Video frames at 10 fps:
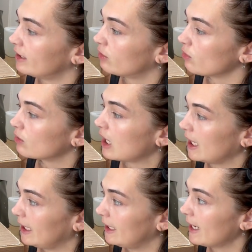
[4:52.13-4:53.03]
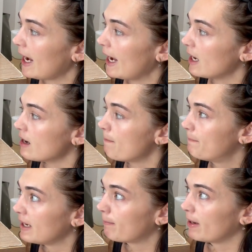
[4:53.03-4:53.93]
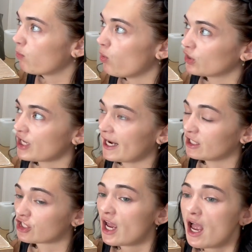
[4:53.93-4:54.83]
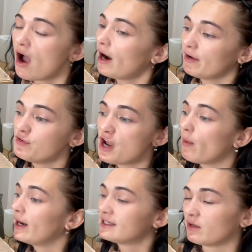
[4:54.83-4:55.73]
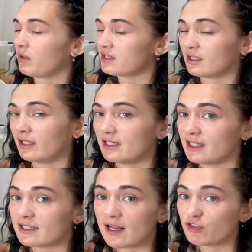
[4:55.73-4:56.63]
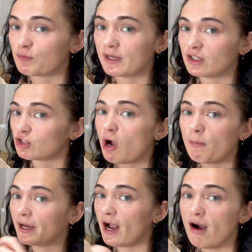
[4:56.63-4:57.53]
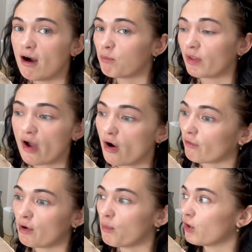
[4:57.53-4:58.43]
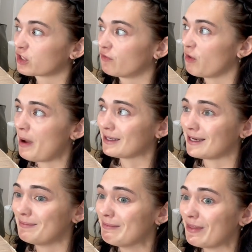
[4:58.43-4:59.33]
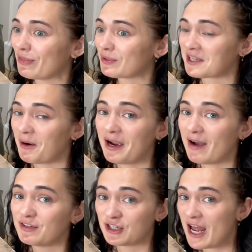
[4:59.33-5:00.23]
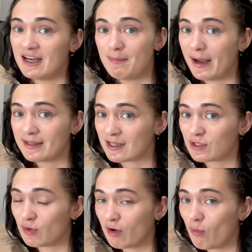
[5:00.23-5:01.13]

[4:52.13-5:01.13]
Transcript: good, all clean, and a big water change. I have no idea what the salinity is. I've just been topping it up with RO water for the past month or so. I haven't done any maintenance on it